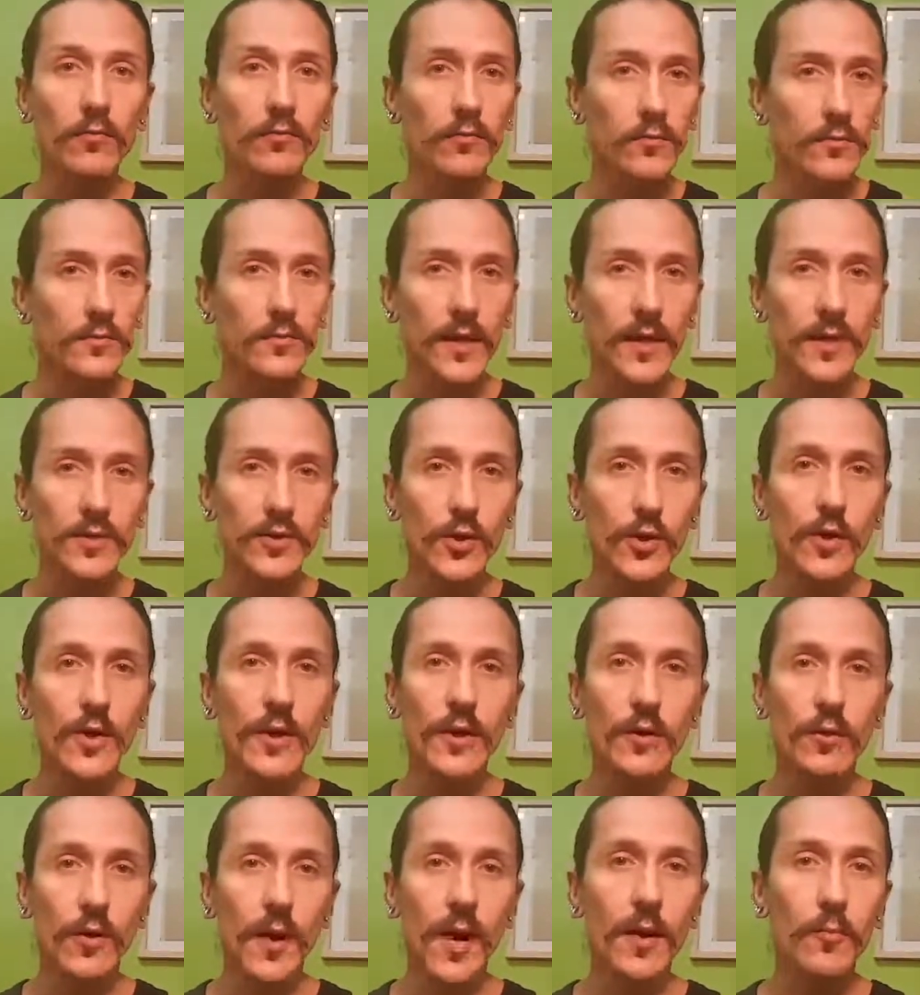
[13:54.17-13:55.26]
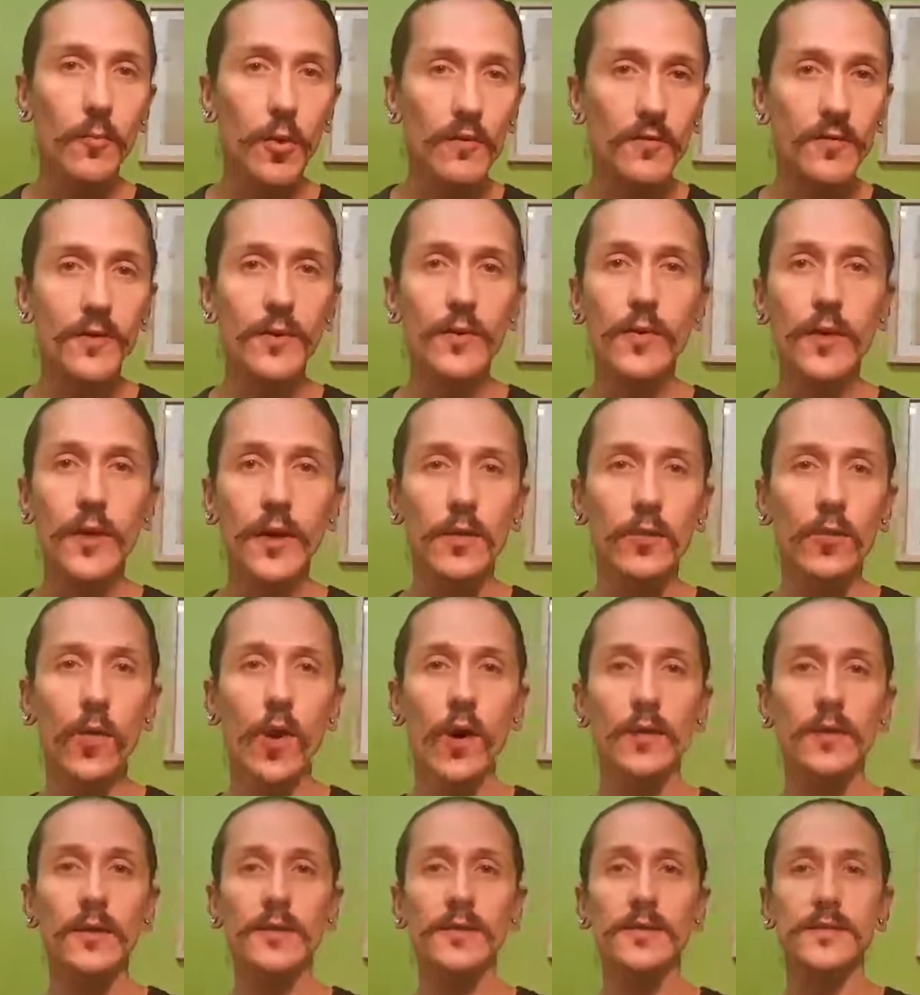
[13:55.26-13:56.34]
exerting your arm, overdoing it while
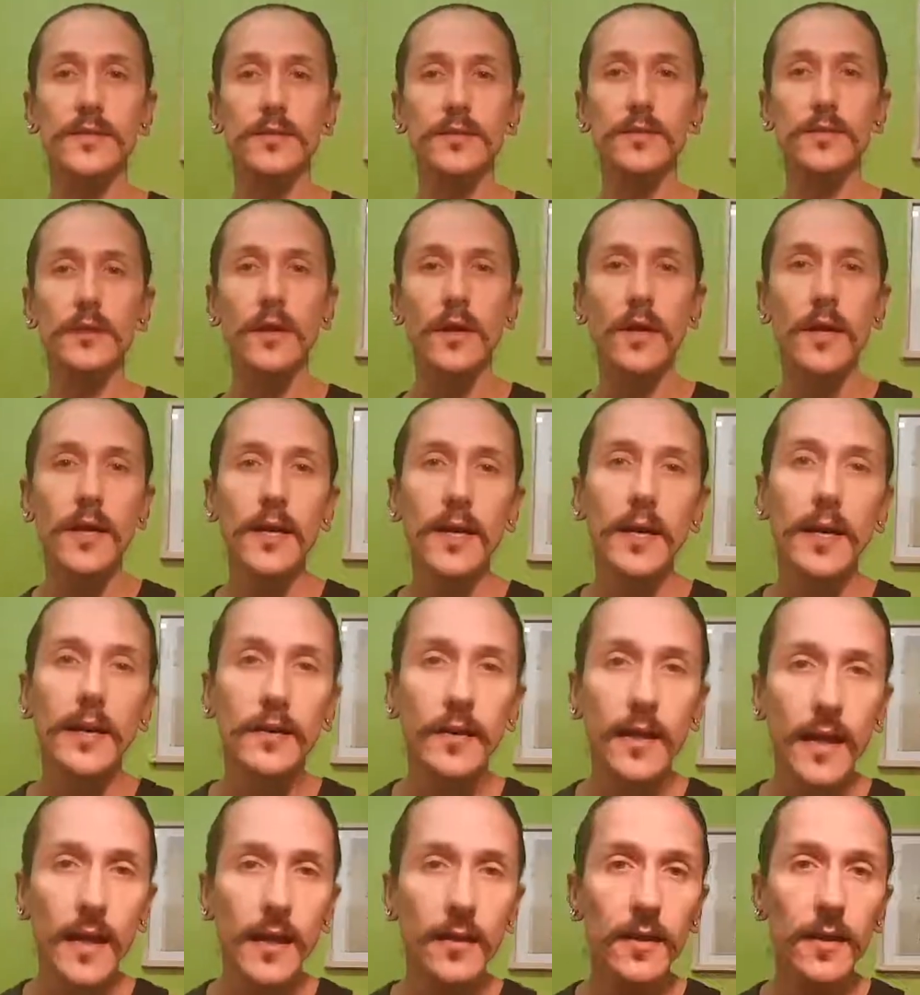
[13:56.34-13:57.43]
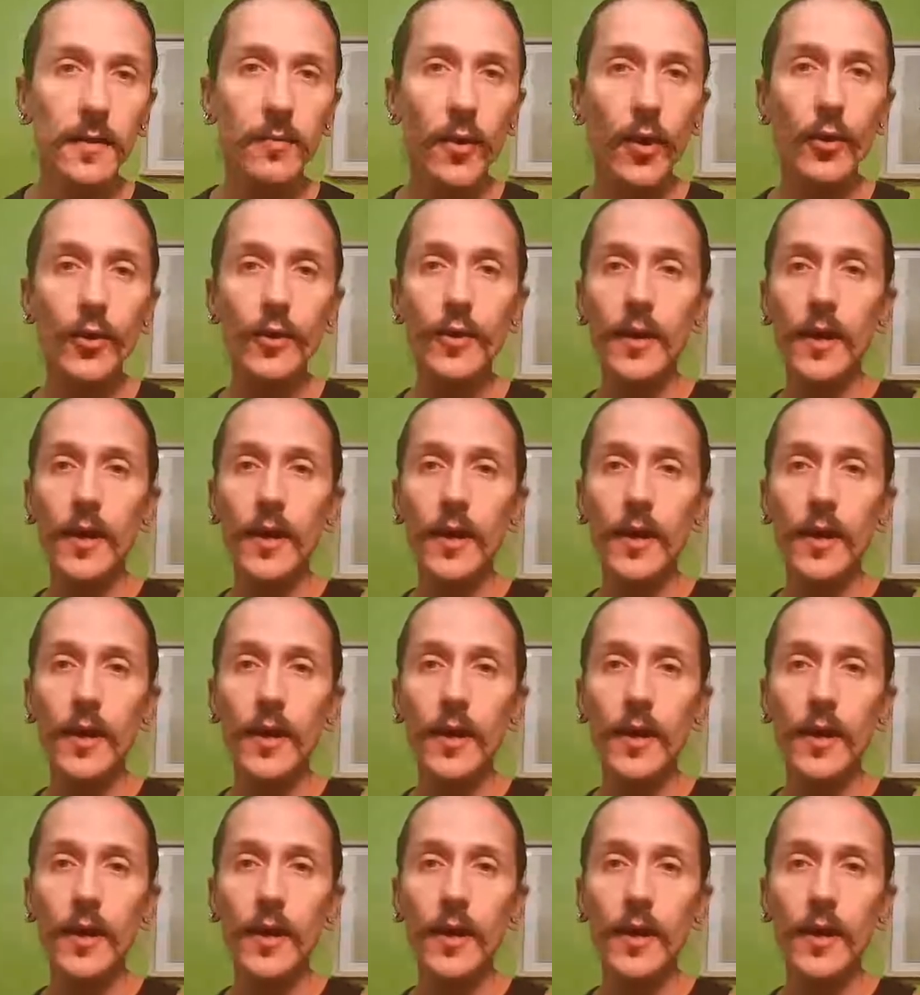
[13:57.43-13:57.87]
it's still in the healing mode.